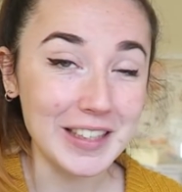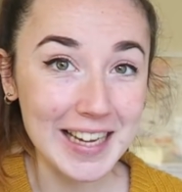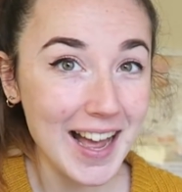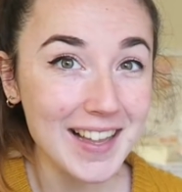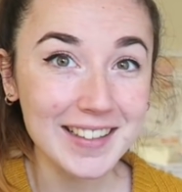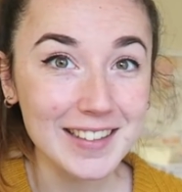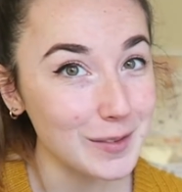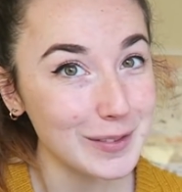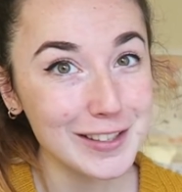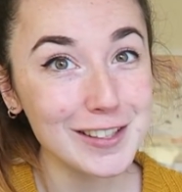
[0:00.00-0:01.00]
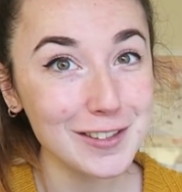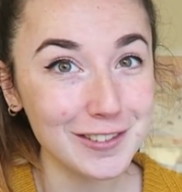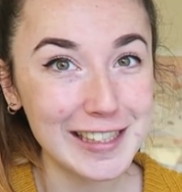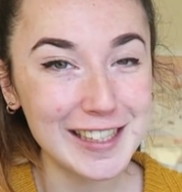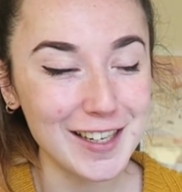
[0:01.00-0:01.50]
Yeah, this was just a
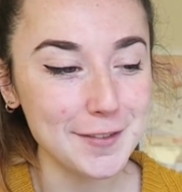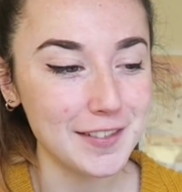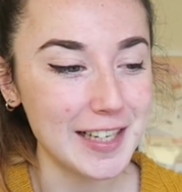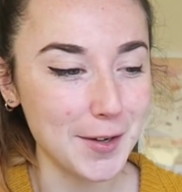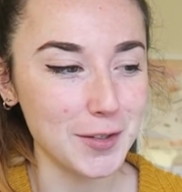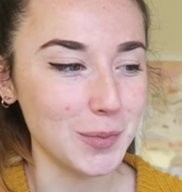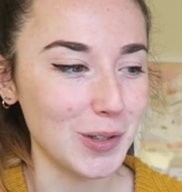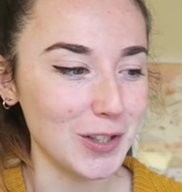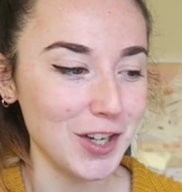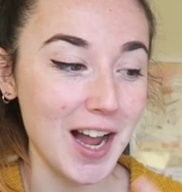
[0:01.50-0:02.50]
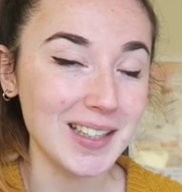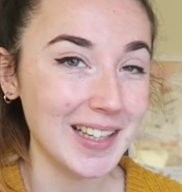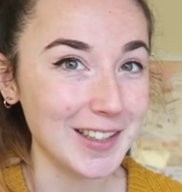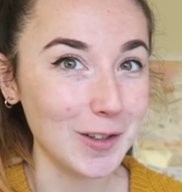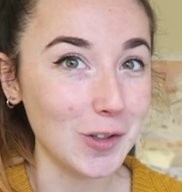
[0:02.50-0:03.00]
really nice video to watch. I
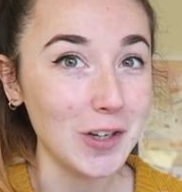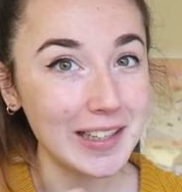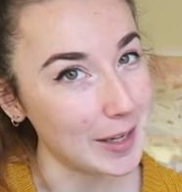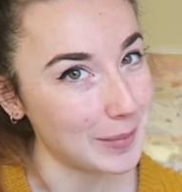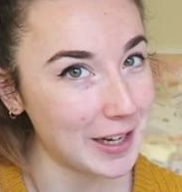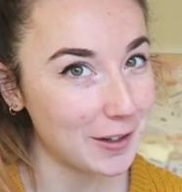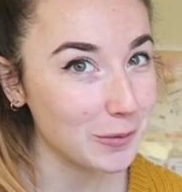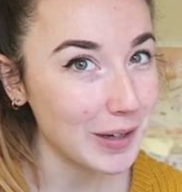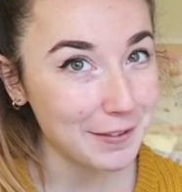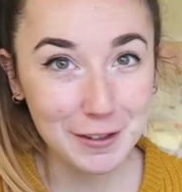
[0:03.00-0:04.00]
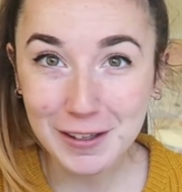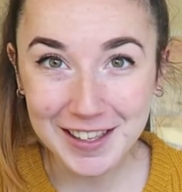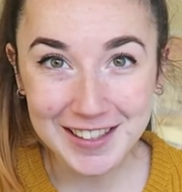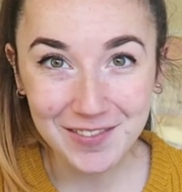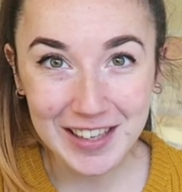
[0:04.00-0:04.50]
learned a lot. Let me know if you
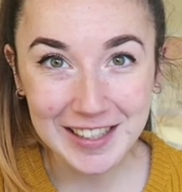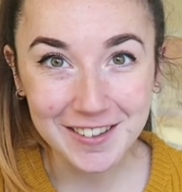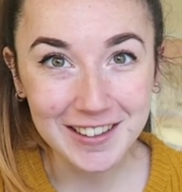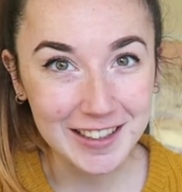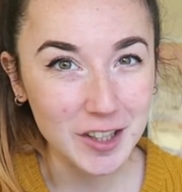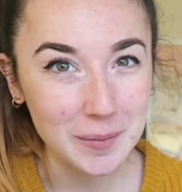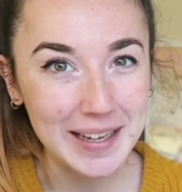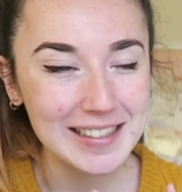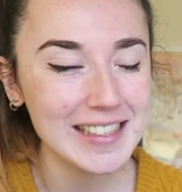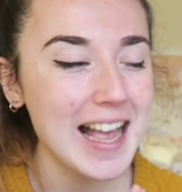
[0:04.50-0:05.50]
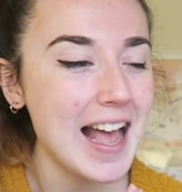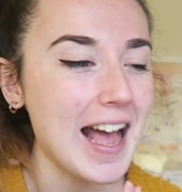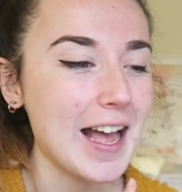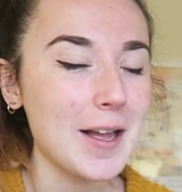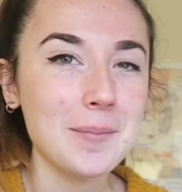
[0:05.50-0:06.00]
learned something new in the comments.
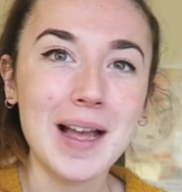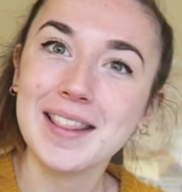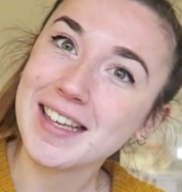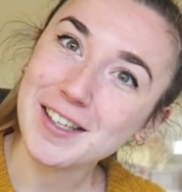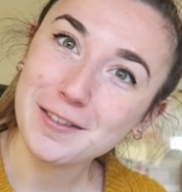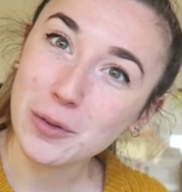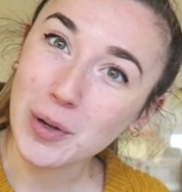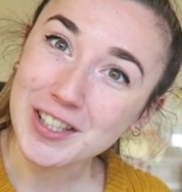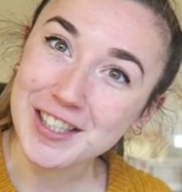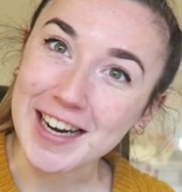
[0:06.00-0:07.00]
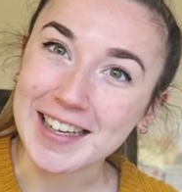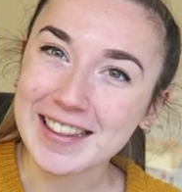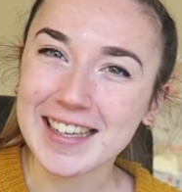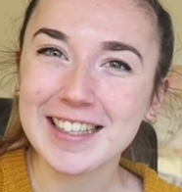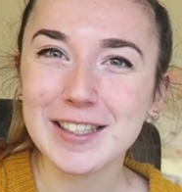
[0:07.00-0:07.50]
And thank you for
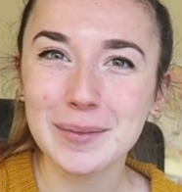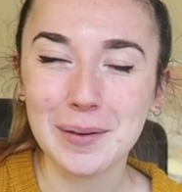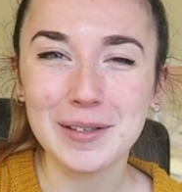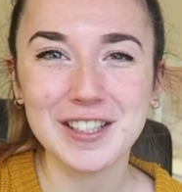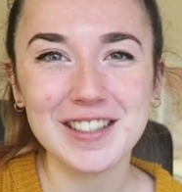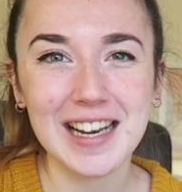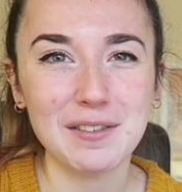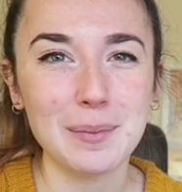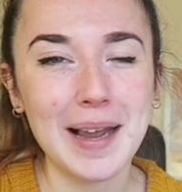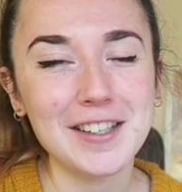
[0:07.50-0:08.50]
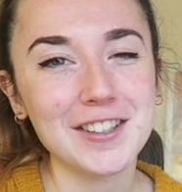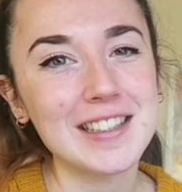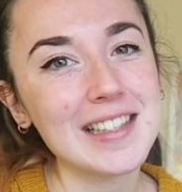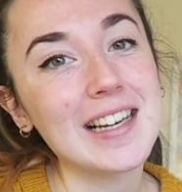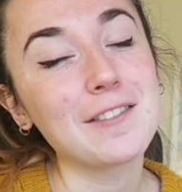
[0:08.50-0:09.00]
watching. Thank you to my producer level
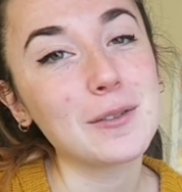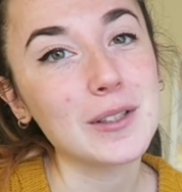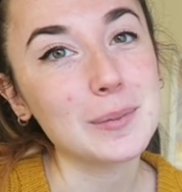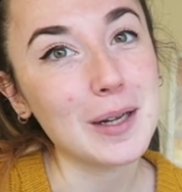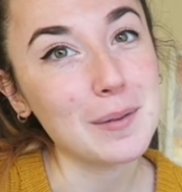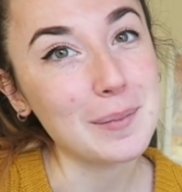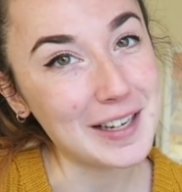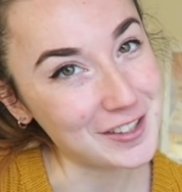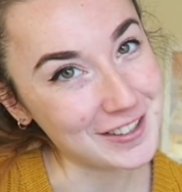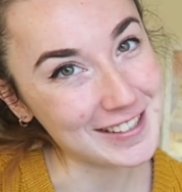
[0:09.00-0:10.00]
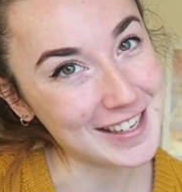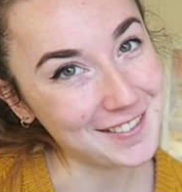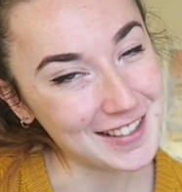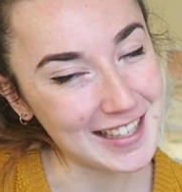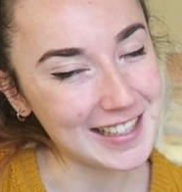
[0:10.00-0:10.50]
patrons. And if you want to become a patron
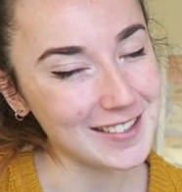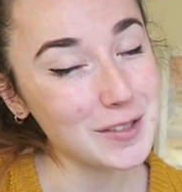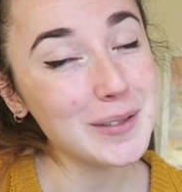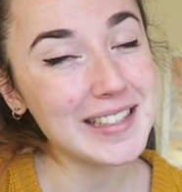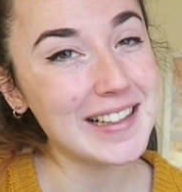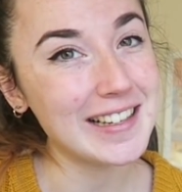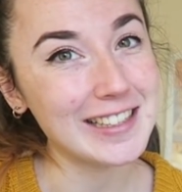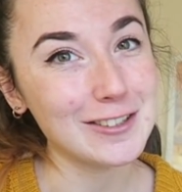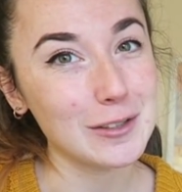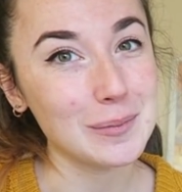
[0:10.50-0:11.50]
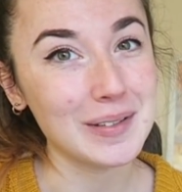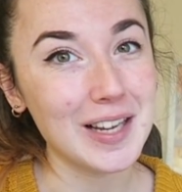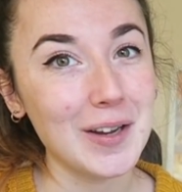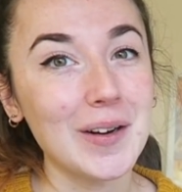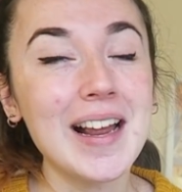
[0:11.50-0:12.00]
yourself, the link is always in the description
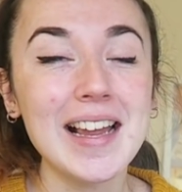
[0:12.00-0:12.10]
below.